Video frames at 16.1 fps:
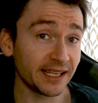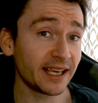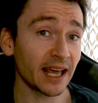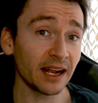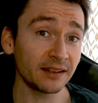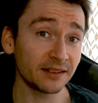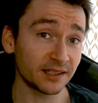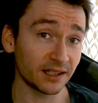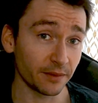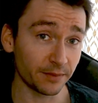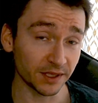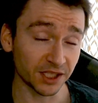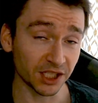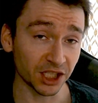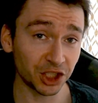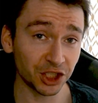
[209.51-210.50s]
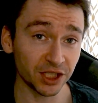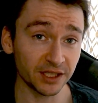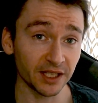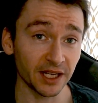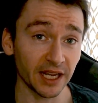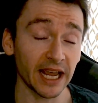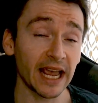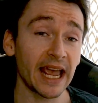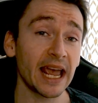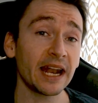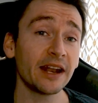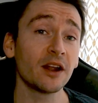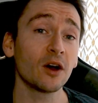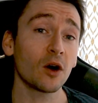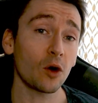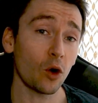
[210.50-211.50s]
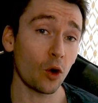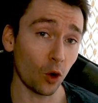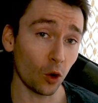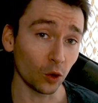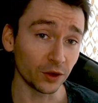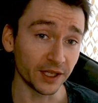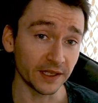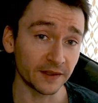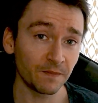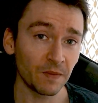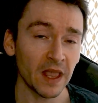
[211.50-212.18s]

get into the position and hold it.